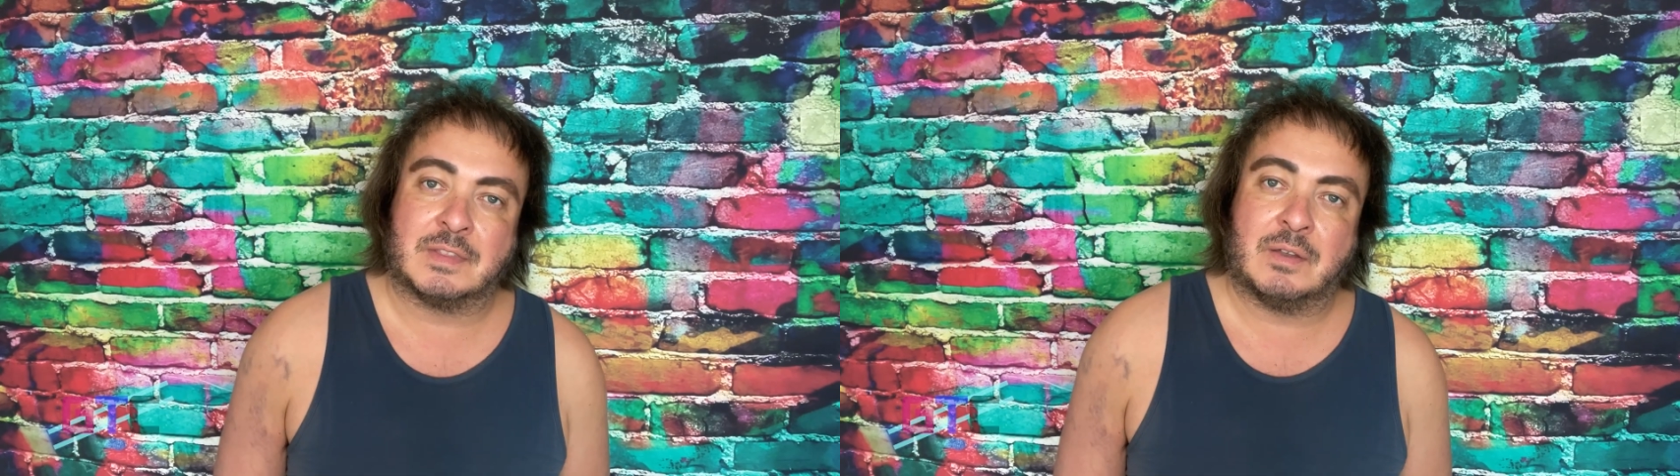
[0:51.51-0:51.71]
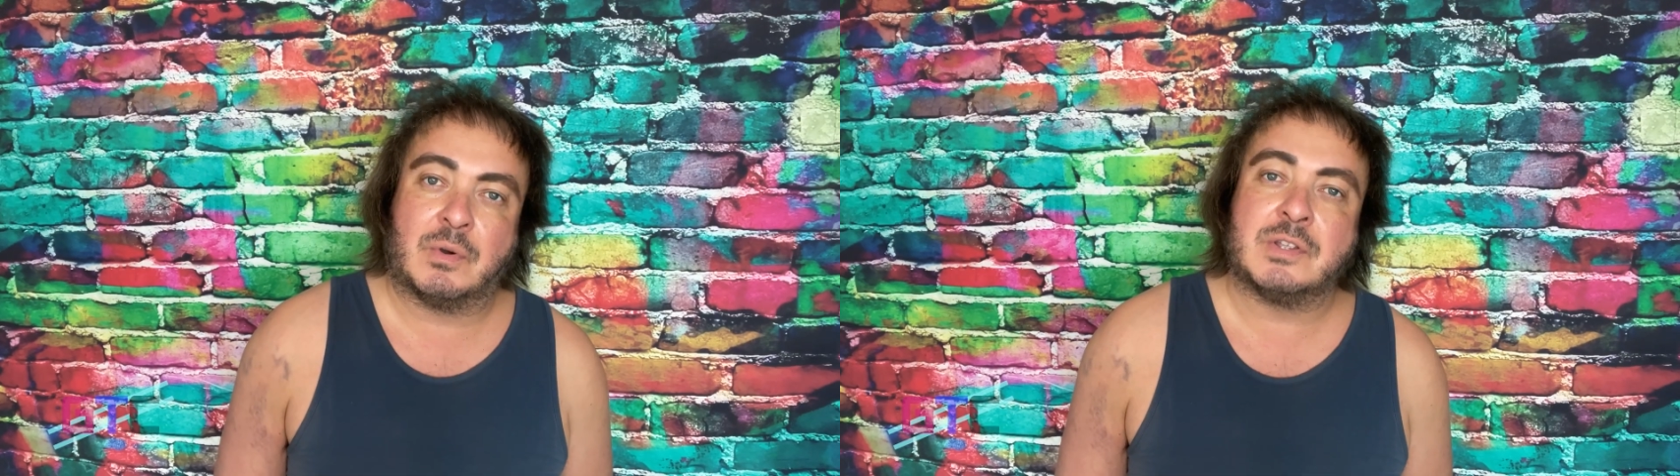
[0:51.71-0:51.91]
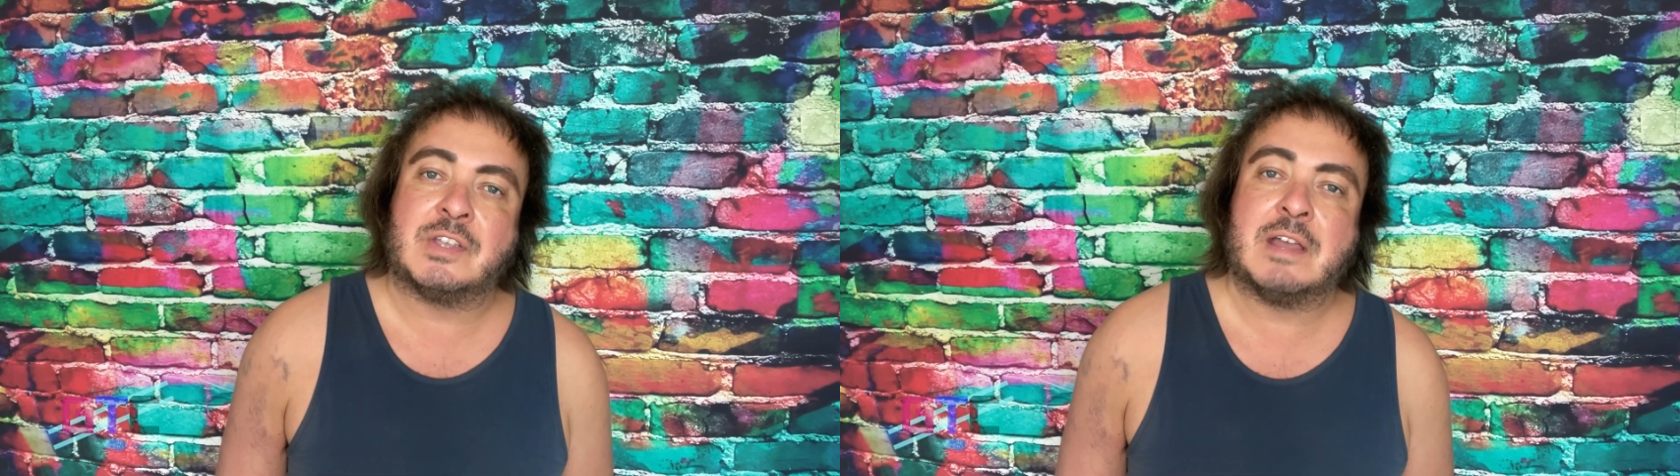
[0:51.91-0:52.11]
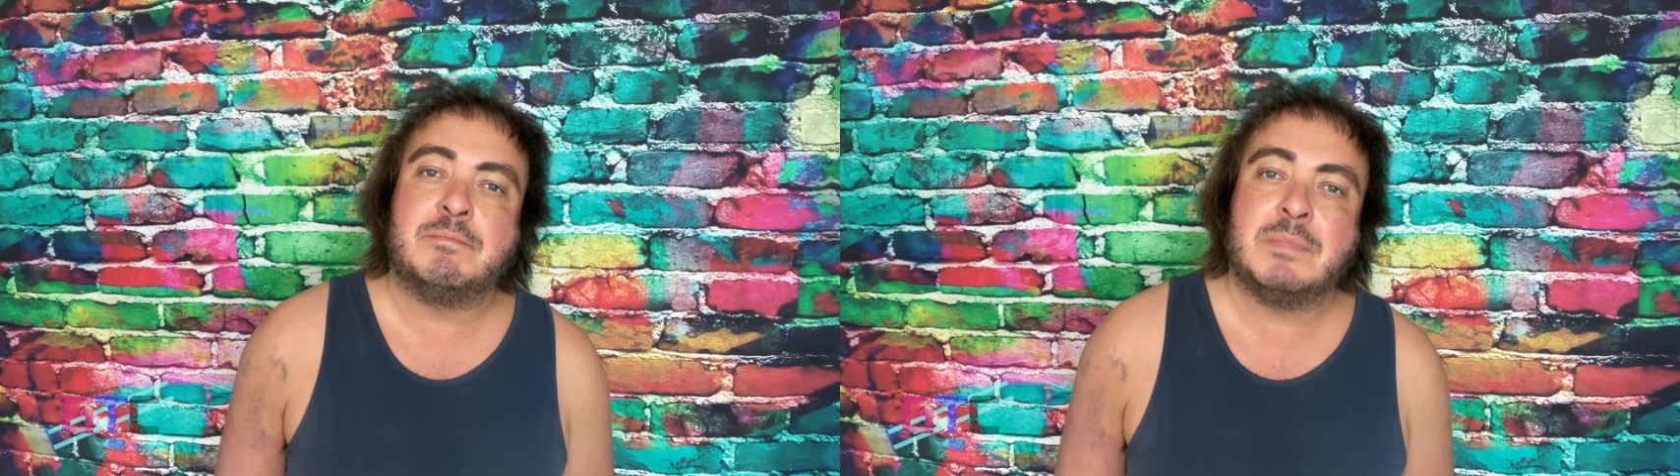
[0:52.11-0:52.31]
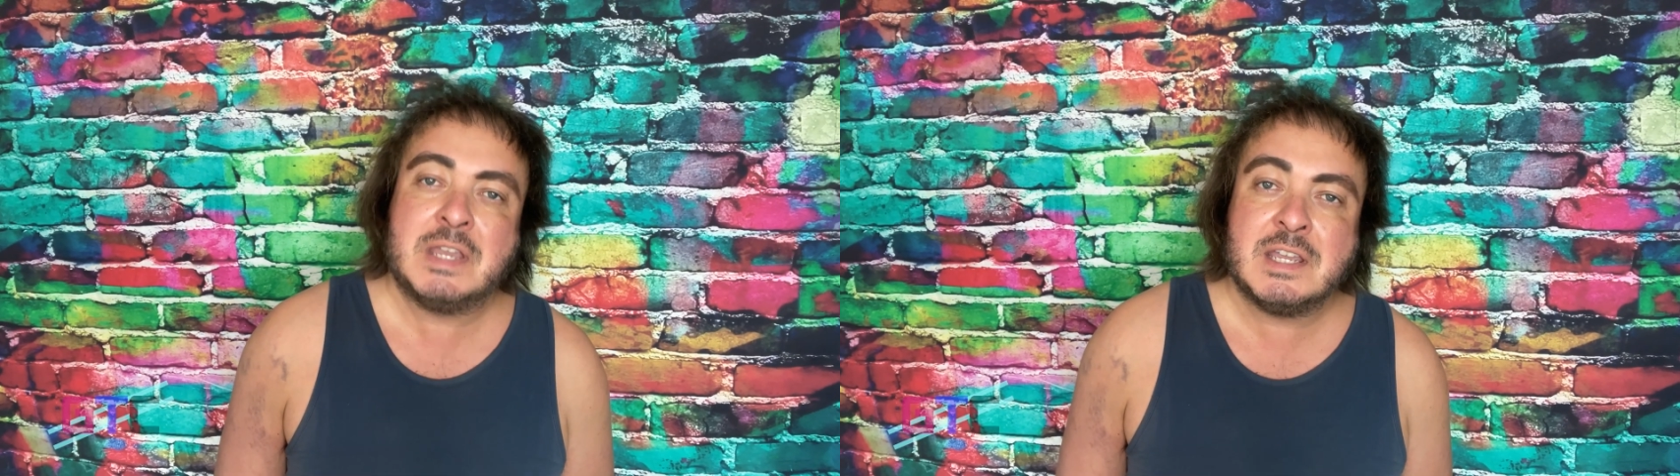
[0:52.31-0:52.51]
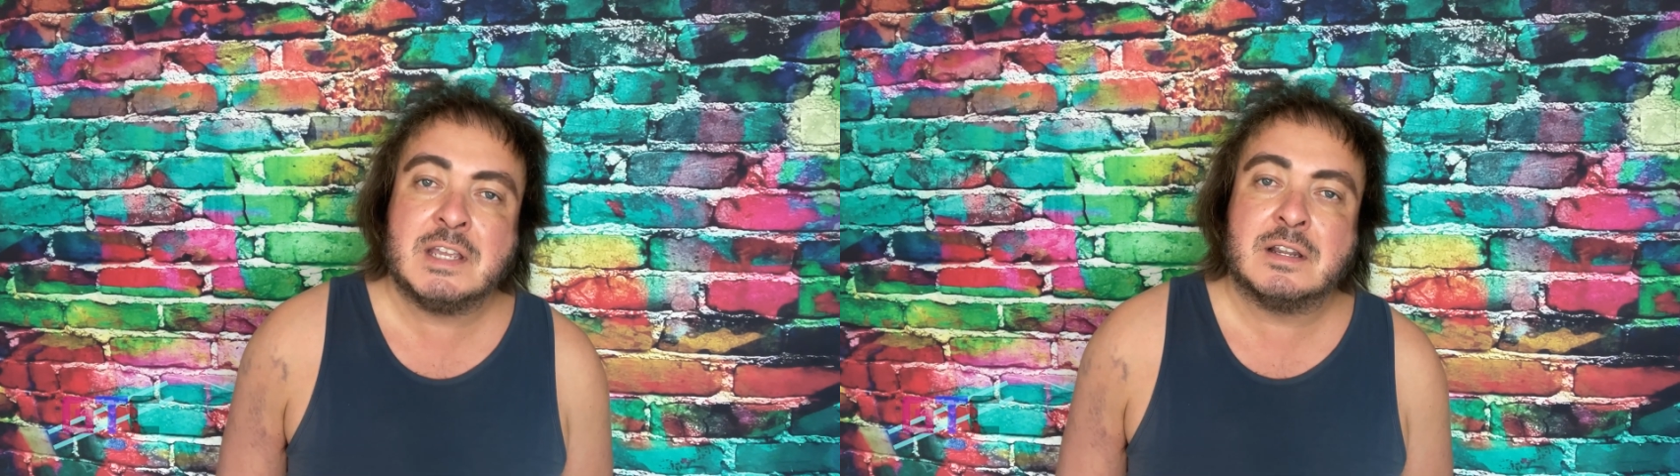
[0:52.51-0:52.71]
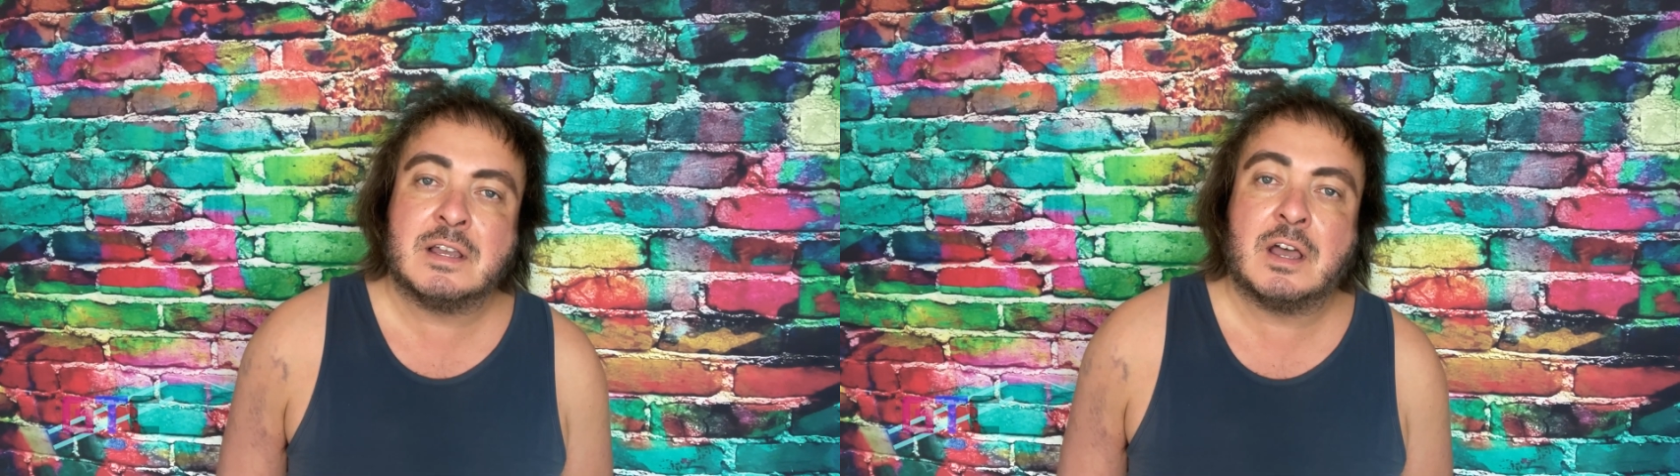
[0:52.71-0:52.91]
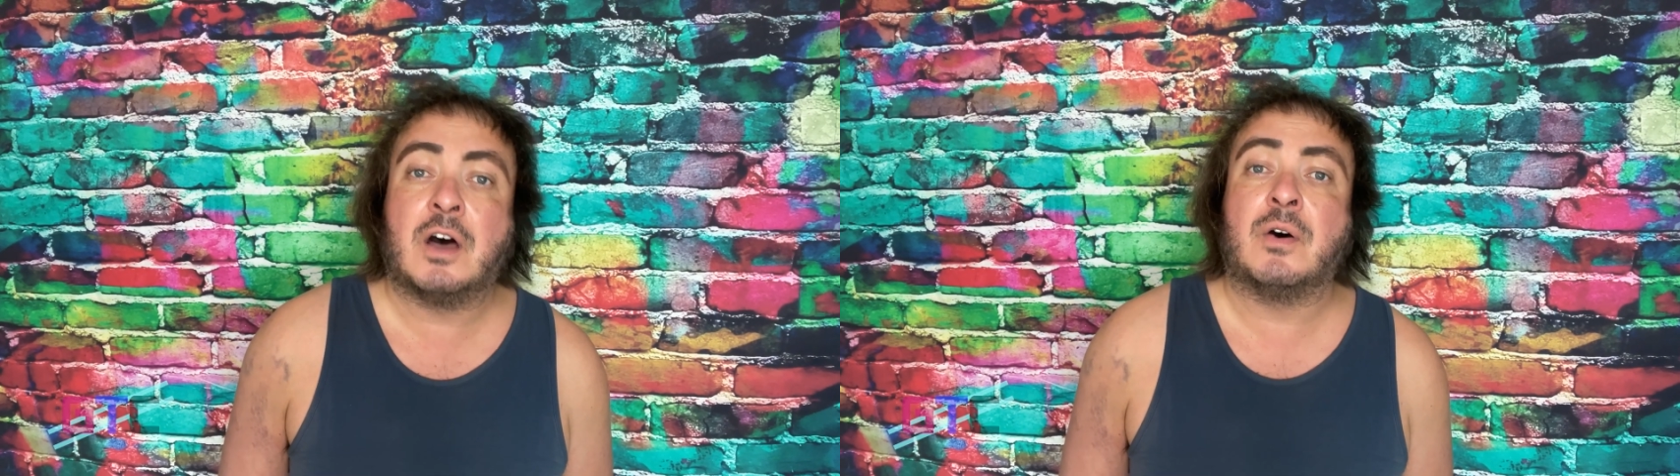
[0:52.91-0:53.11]
What does that mean?
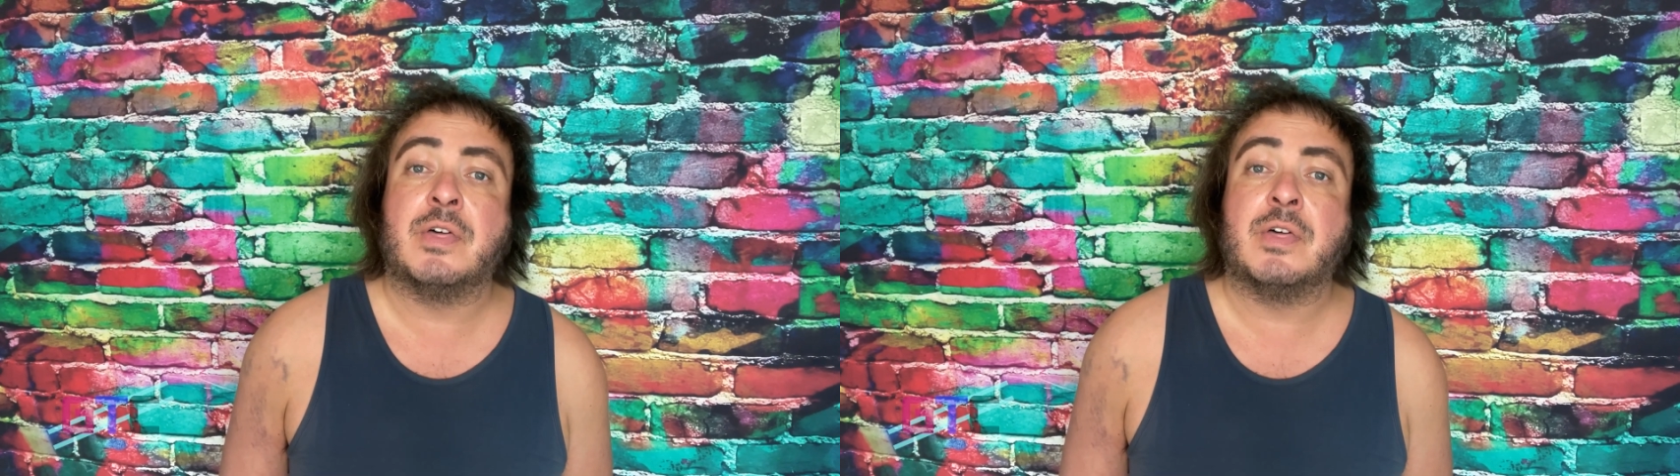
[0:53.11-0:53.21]
Oh,